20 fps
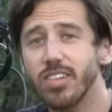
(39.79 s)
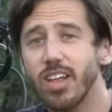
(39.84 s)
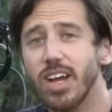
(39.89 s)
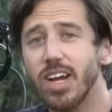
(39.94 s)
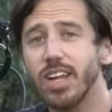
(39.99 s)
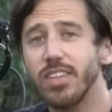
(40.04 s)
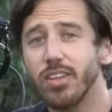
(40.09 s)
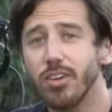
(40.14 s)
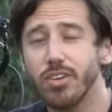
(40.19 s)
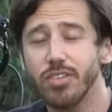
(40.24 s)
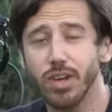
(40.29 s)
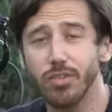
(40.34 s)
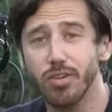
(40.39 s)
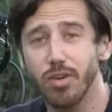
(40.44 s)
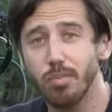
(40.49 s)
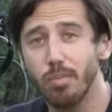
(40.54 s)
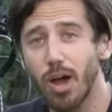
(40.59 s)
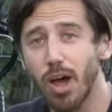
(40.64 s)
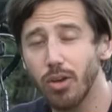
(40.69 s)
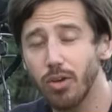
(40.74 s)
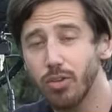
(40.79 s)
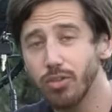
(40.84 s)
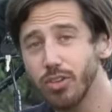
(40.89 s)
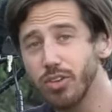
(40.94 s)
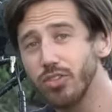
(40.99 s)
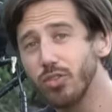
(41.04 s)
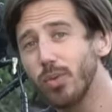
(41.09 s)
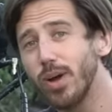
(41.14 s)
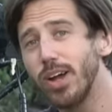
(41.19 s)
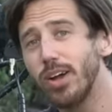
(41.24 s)
line there are different models
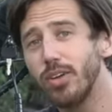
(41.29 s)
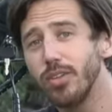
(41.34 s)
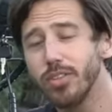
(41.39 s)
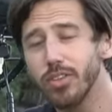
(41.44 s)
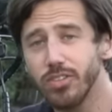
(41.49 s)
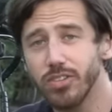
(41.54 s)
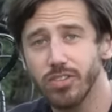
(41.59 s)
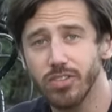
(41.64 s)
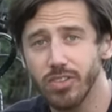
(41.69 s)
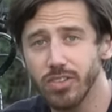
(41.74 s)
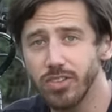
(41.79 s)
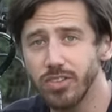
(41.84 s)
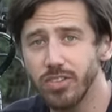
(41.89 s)
as well. This is the